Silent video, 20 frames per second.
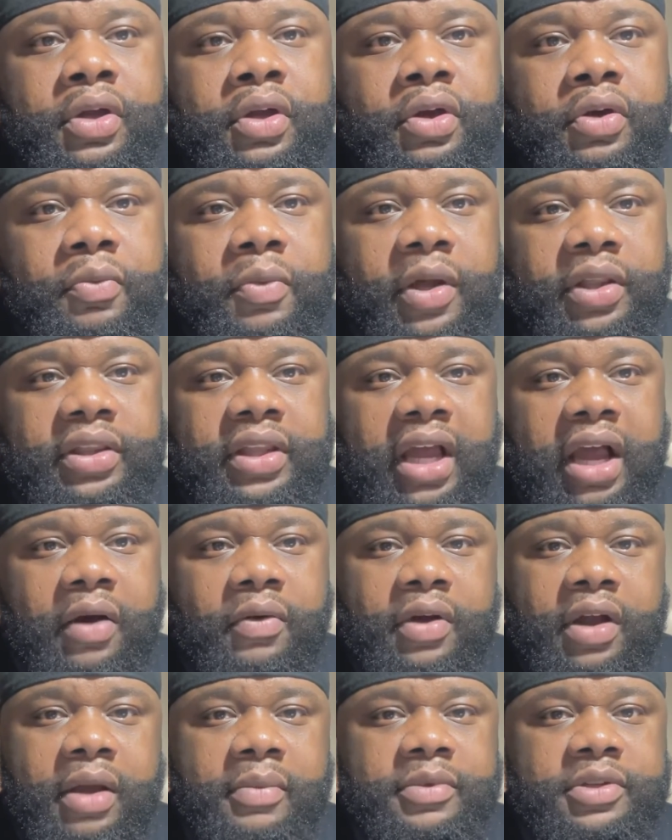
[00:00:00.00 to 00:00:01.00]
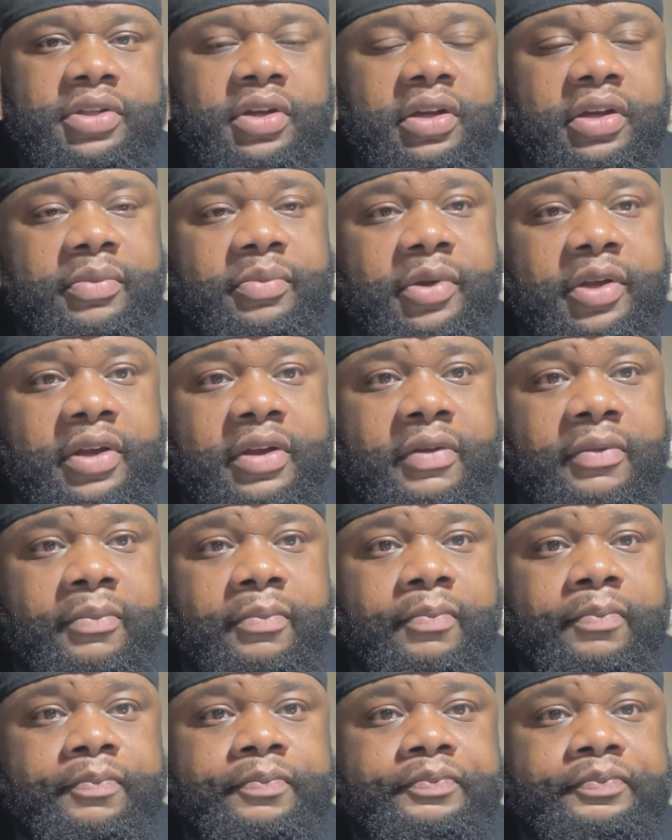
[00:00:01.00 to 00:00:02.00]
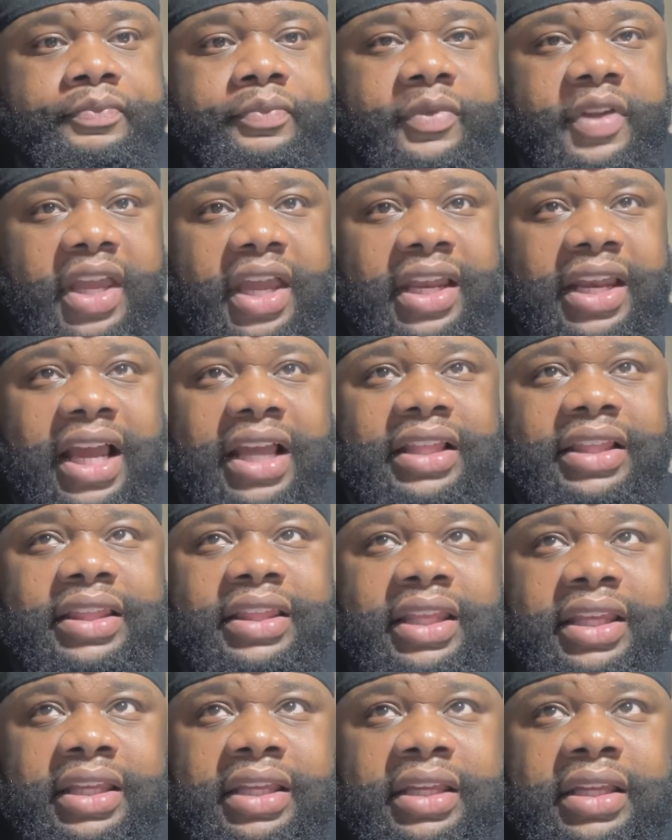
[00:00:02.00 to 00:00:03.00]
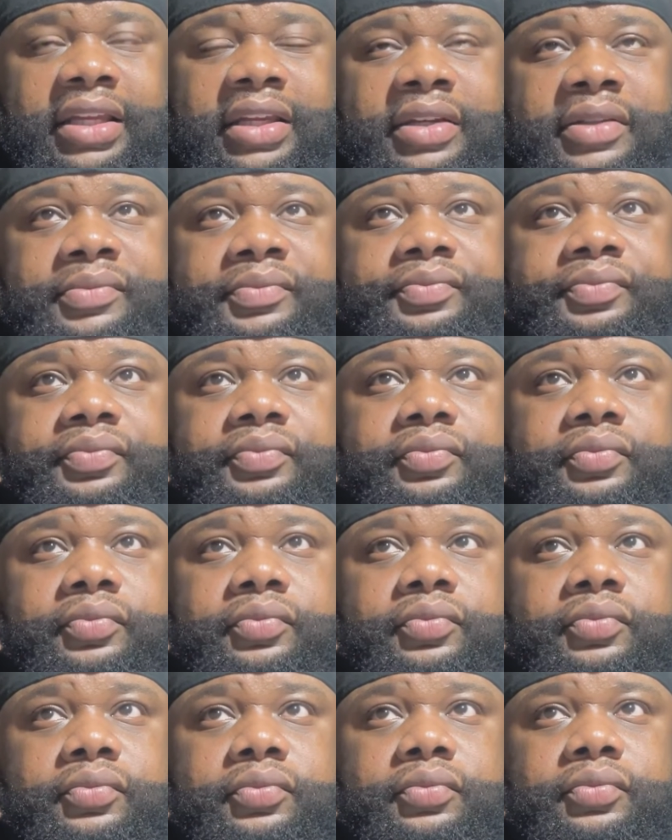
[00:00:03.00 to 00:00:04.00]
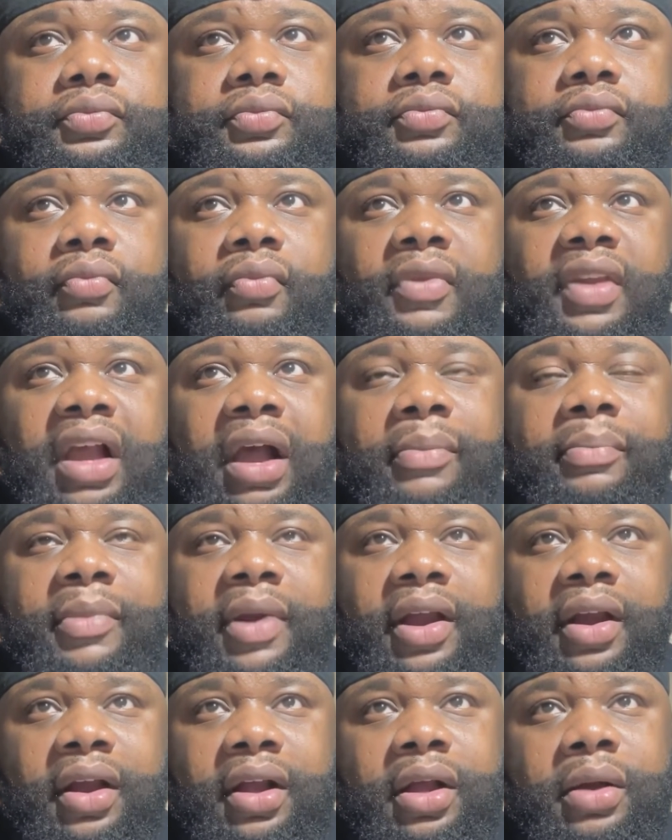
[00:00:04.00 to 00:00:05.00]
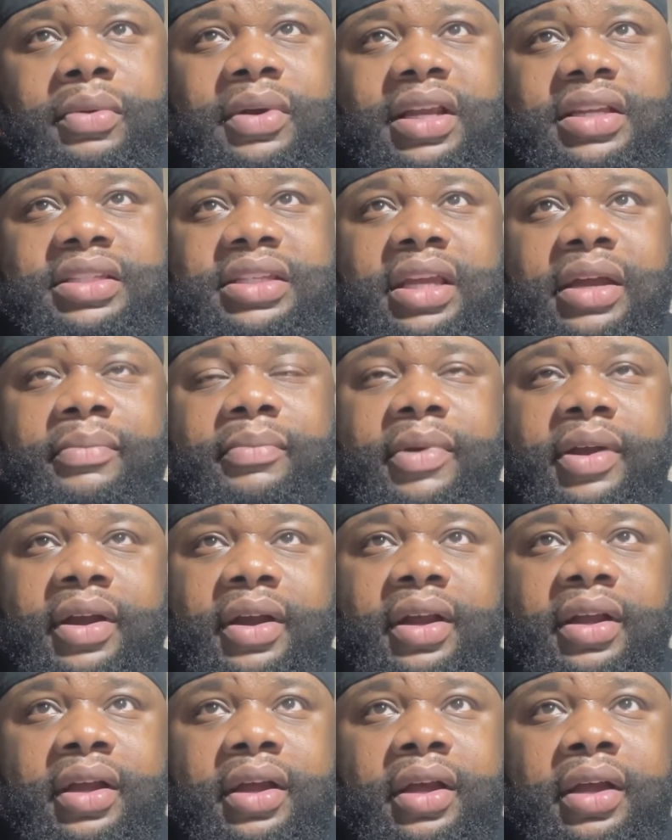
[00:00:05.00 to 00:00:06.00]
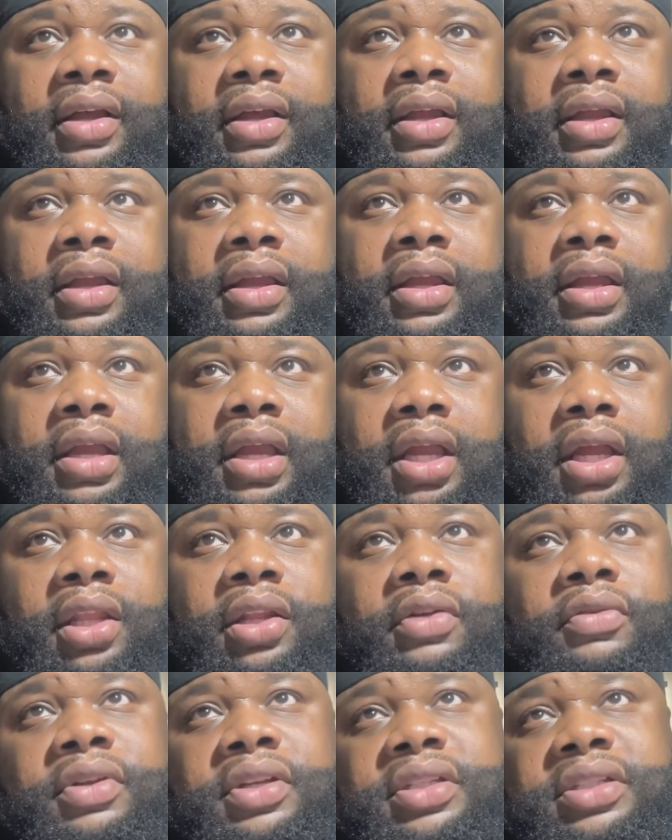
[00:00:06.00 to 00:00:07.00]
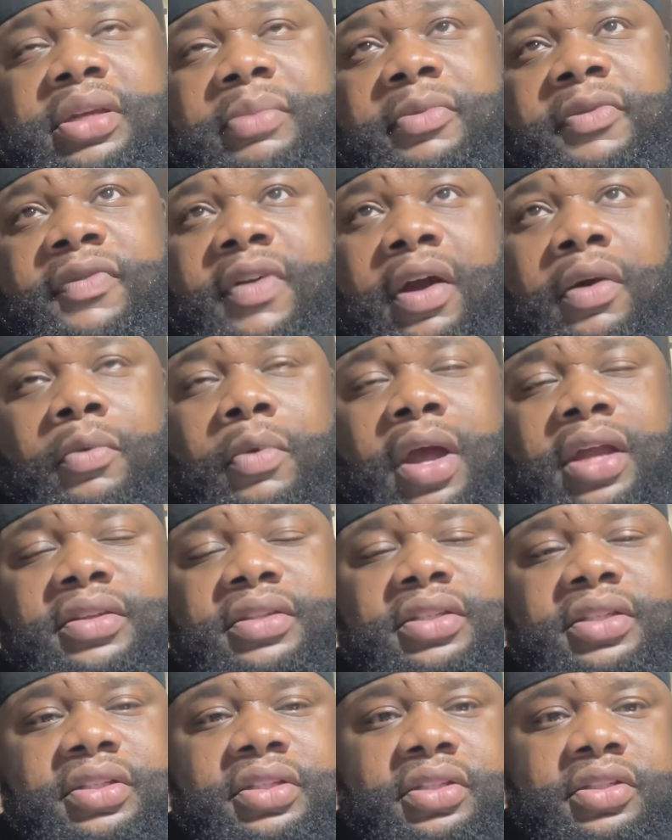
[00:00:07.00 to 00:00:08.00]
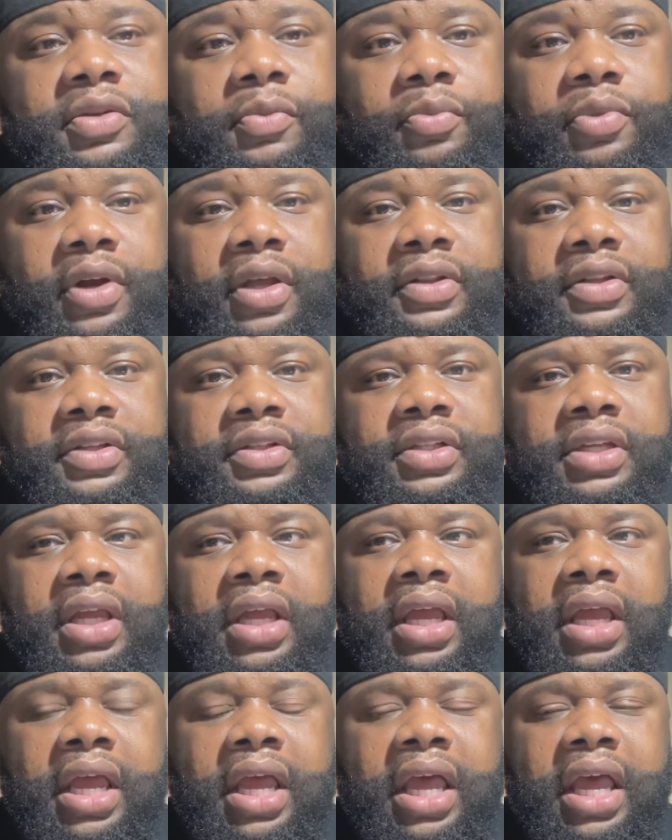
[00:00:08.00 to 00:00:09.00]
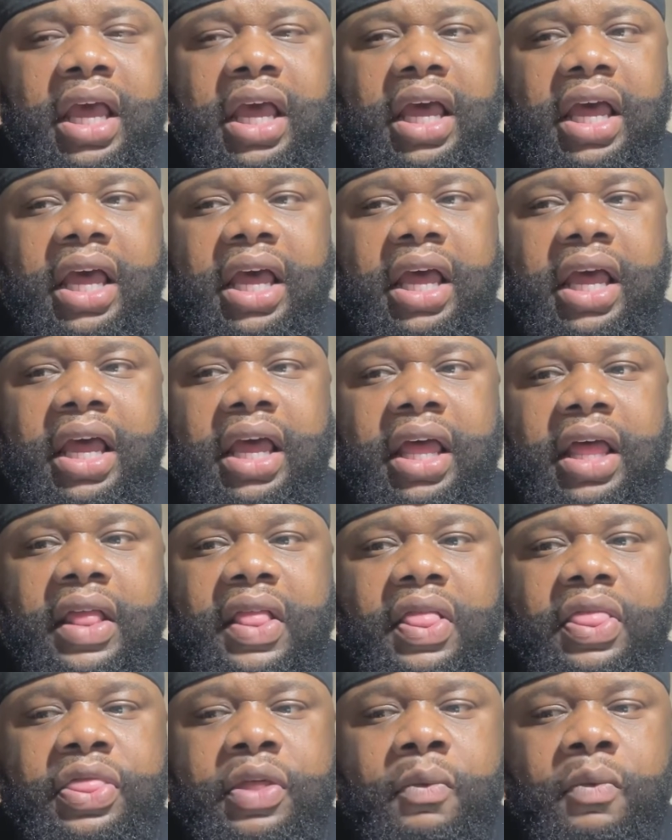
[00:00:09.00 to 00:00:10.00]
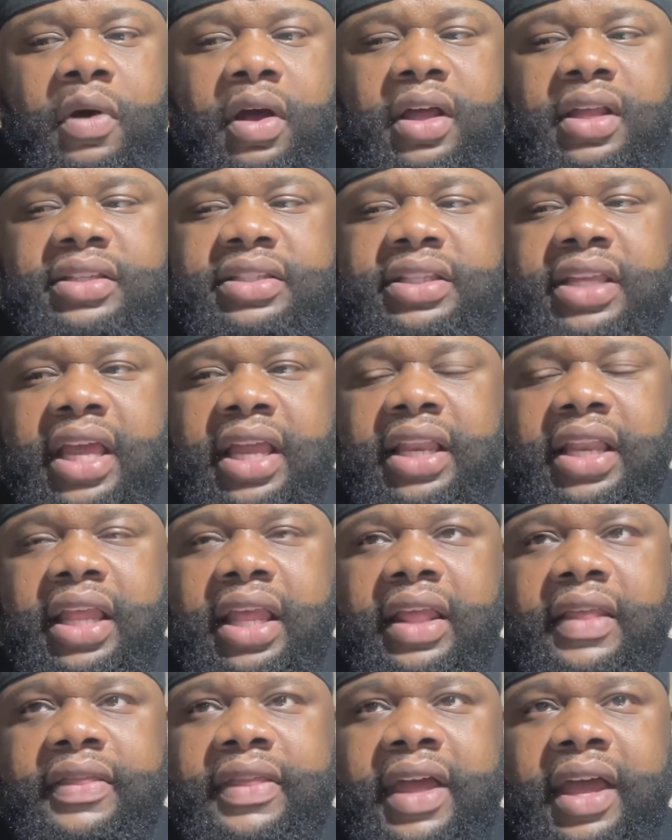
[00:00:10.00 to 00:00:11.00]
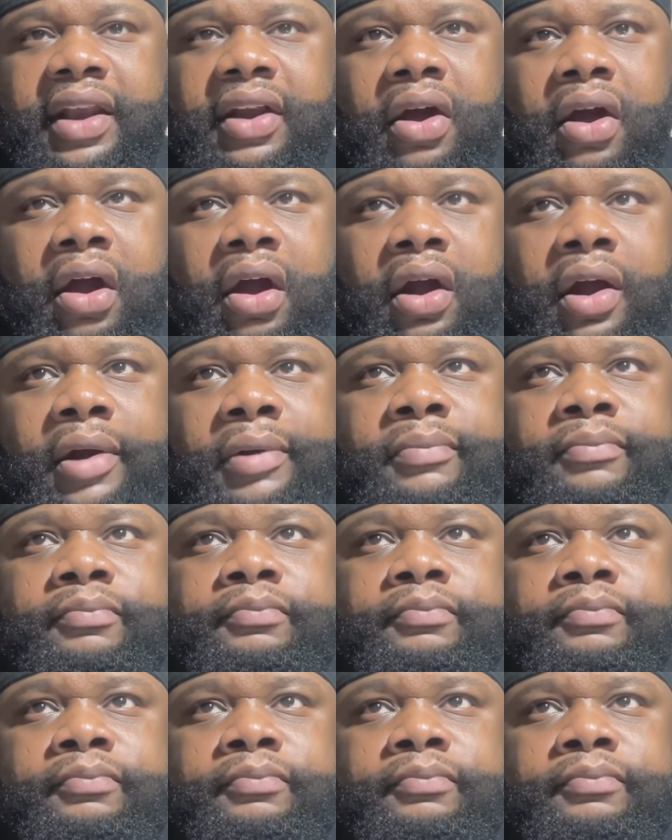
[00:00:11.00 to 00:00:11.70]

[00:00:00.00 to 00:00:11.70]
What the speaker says: what the outcome is going to be. And I think America, when I say America, including some of our white sisters and brothers, the ones that are